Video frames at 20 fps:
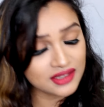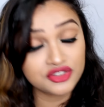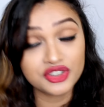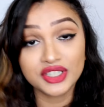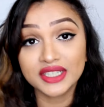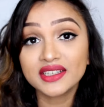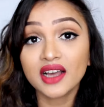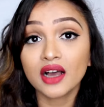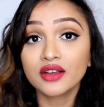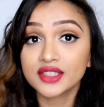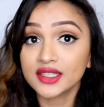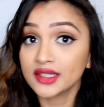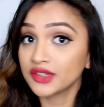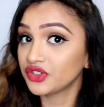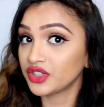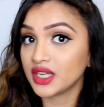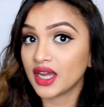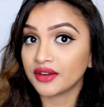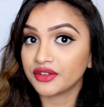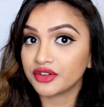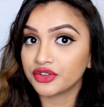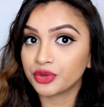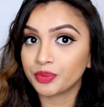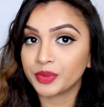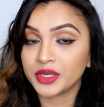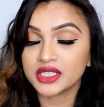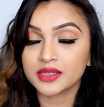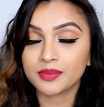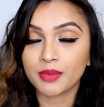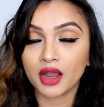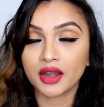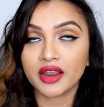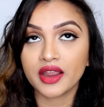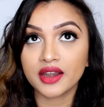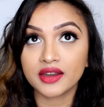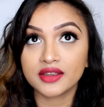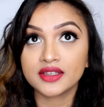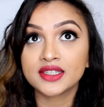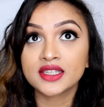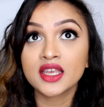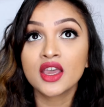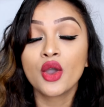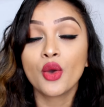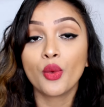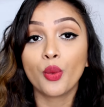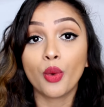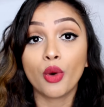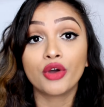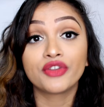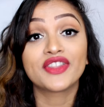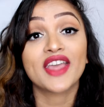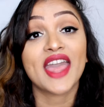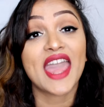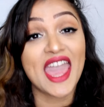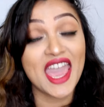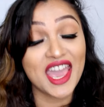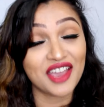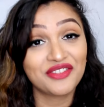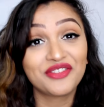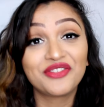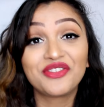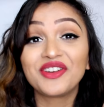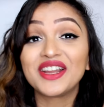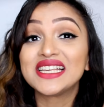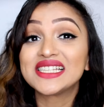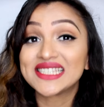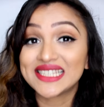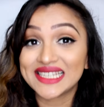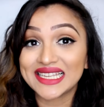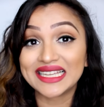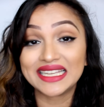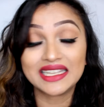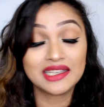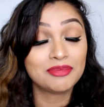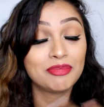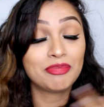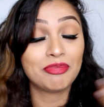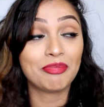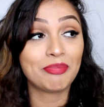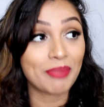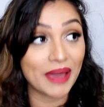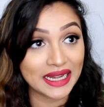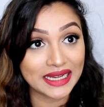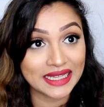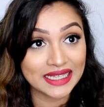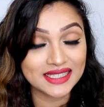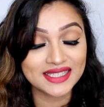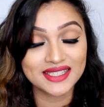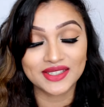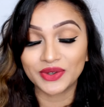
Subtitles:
3,300 rupees, but it is worth every single penny.